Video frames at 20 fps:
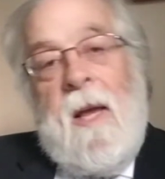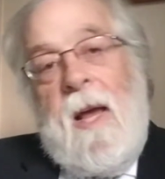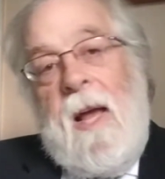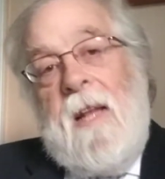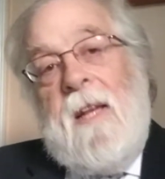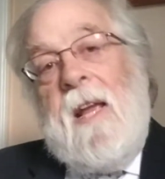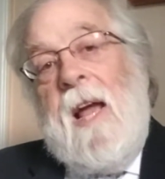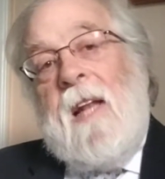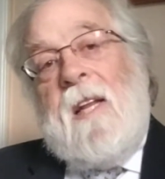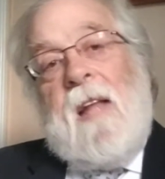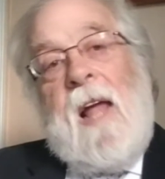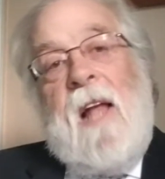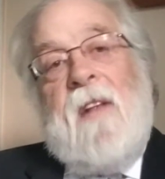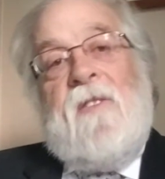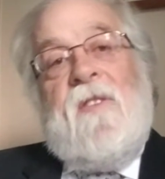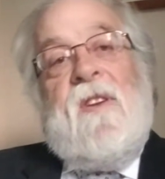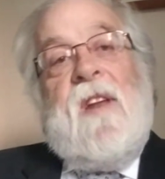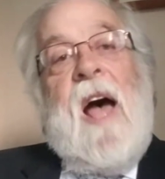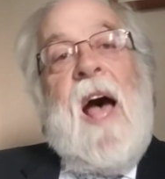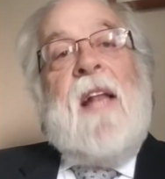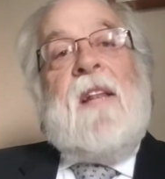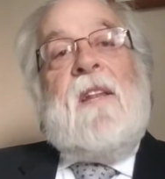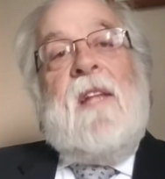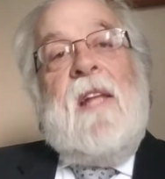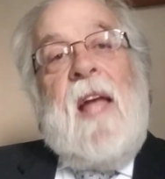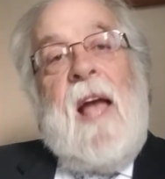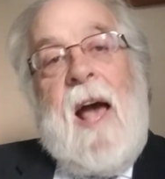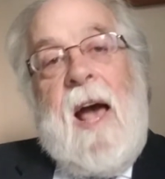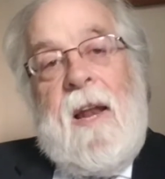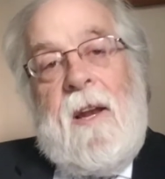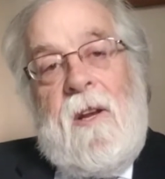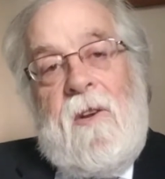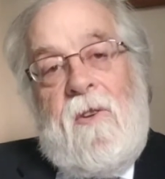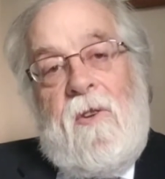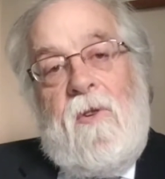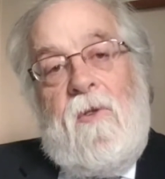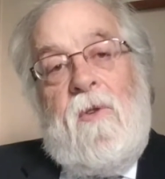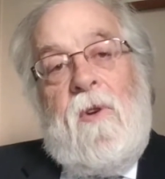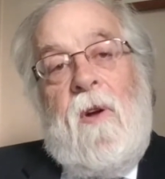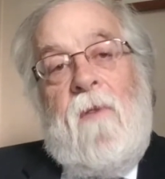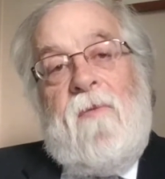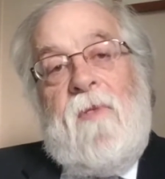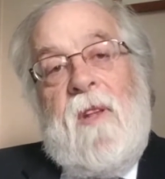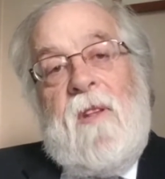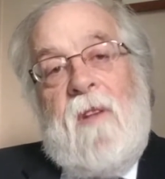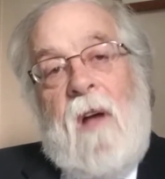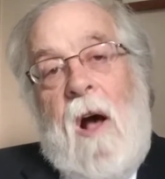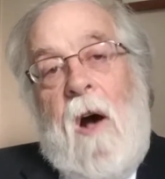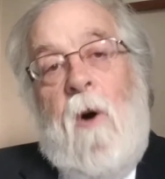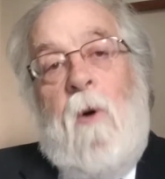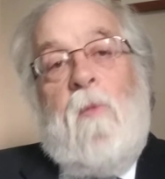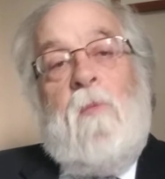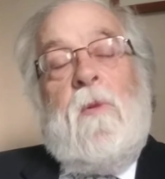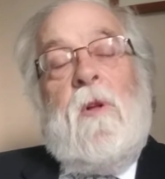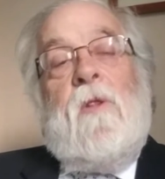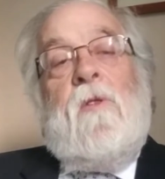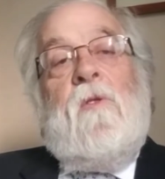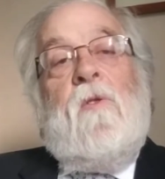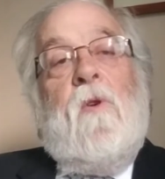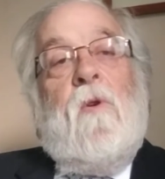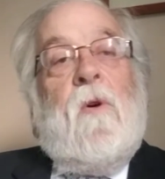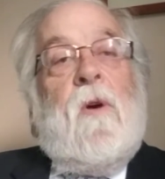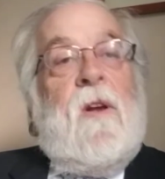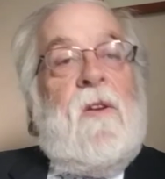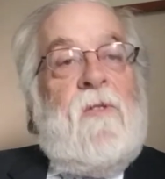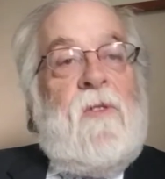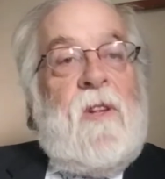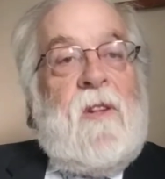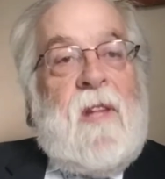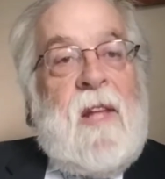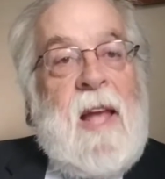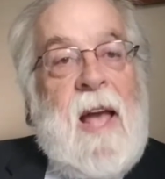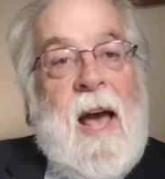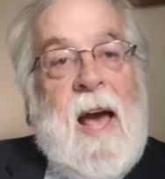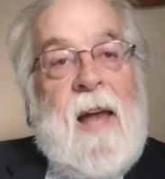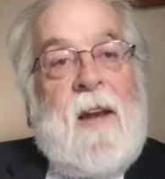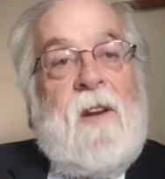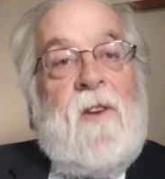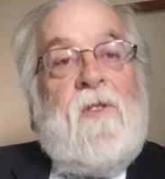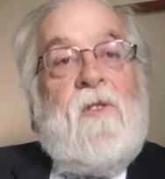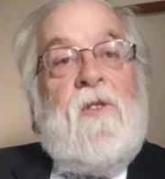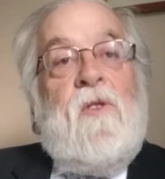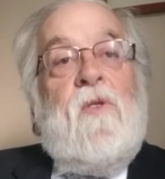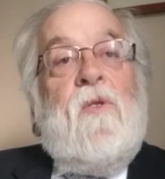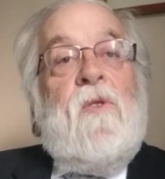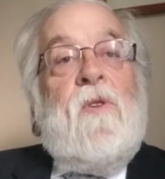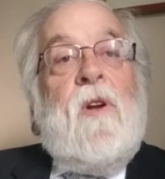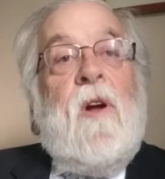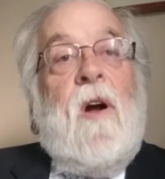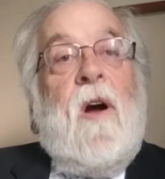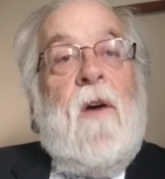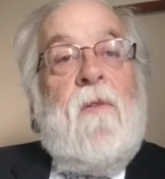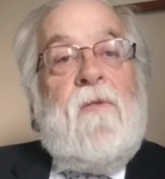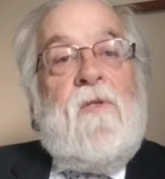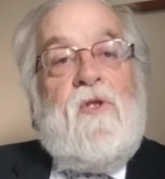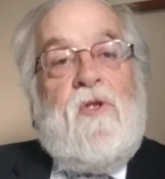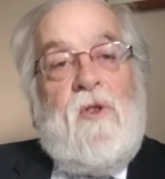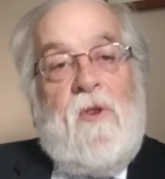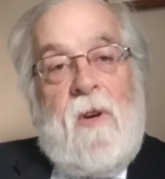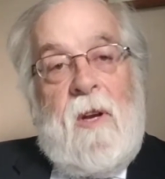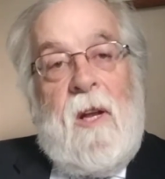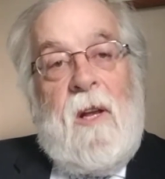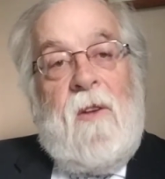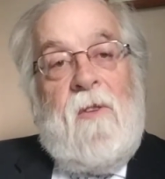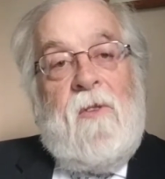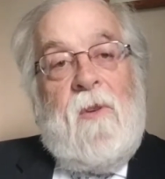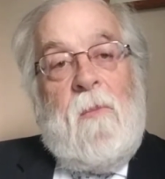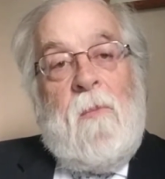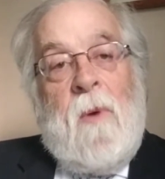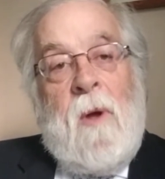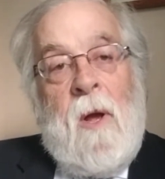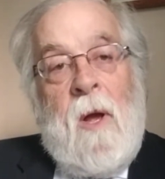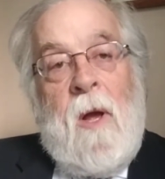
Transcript: And yet that's not the attitude of the Talmud, nor is it the attitude of Judaism.